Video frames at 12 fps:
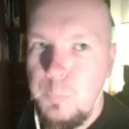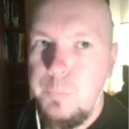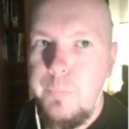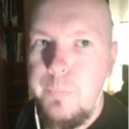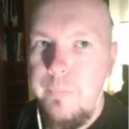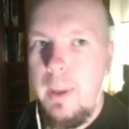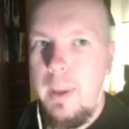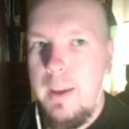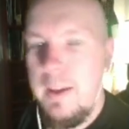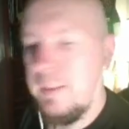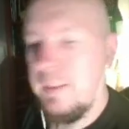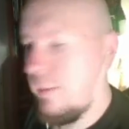And
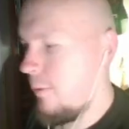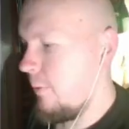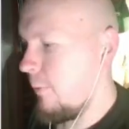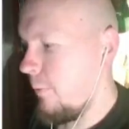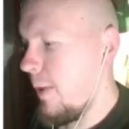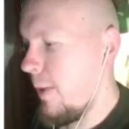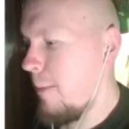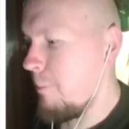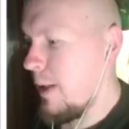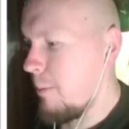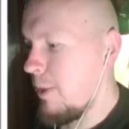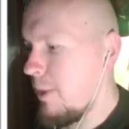that may be the
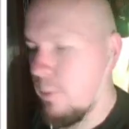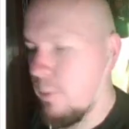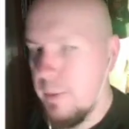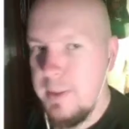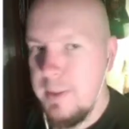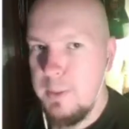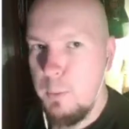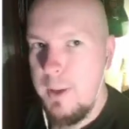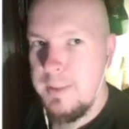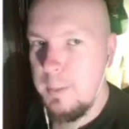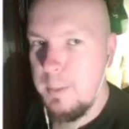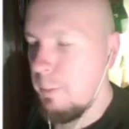reason why some people
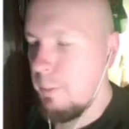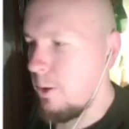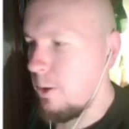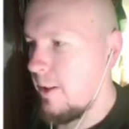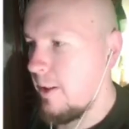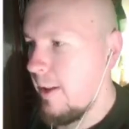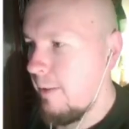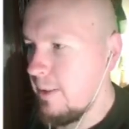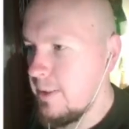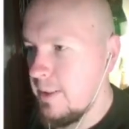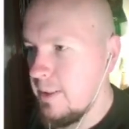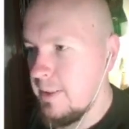are not having
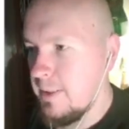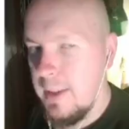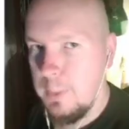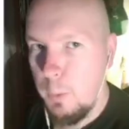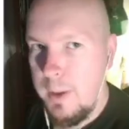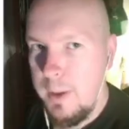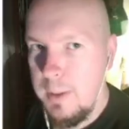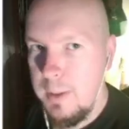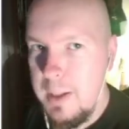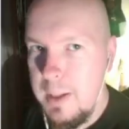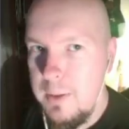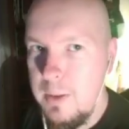success, why they make their
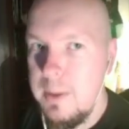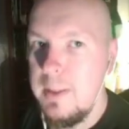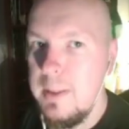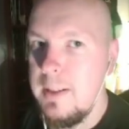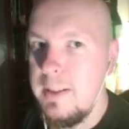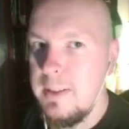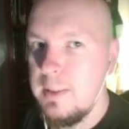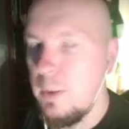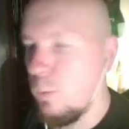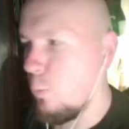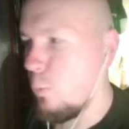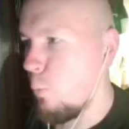tinnitus tone
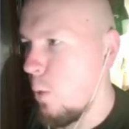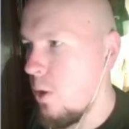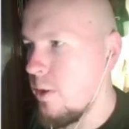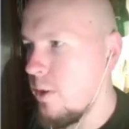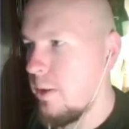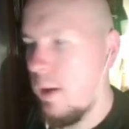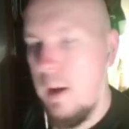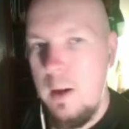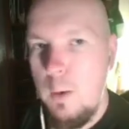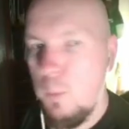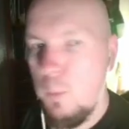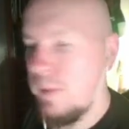worse when they
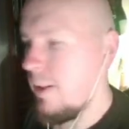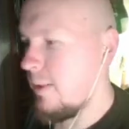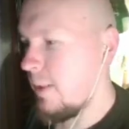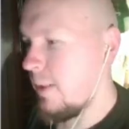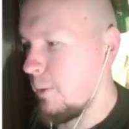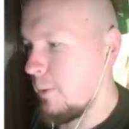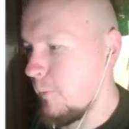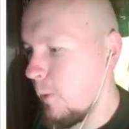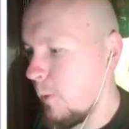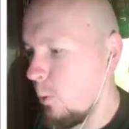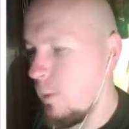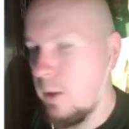attempt to follow
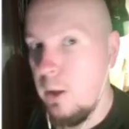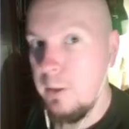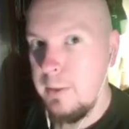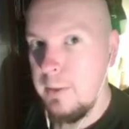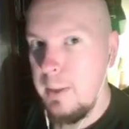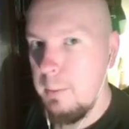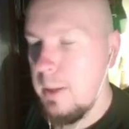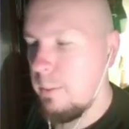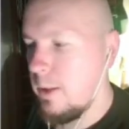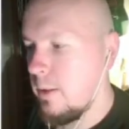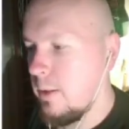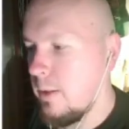along. They may be
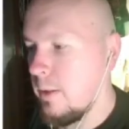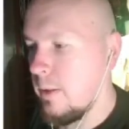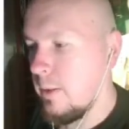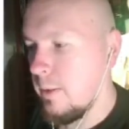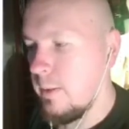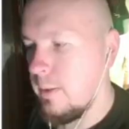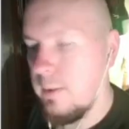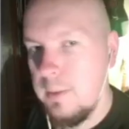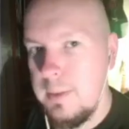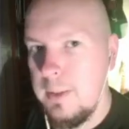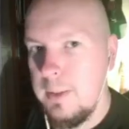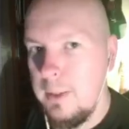
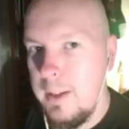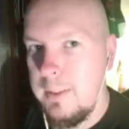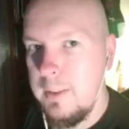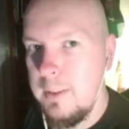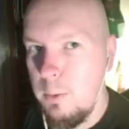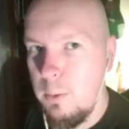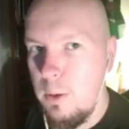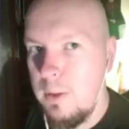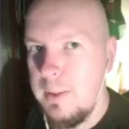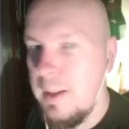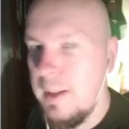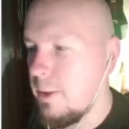selecting the wrong types, and I
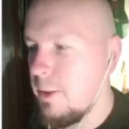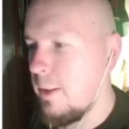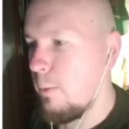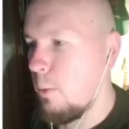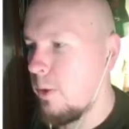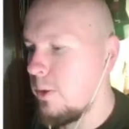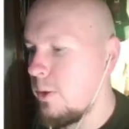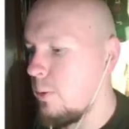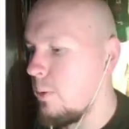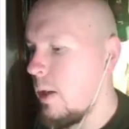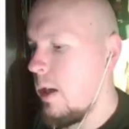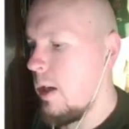want to
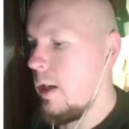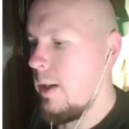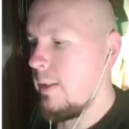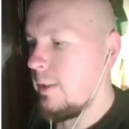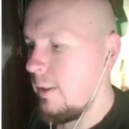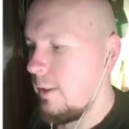tell you,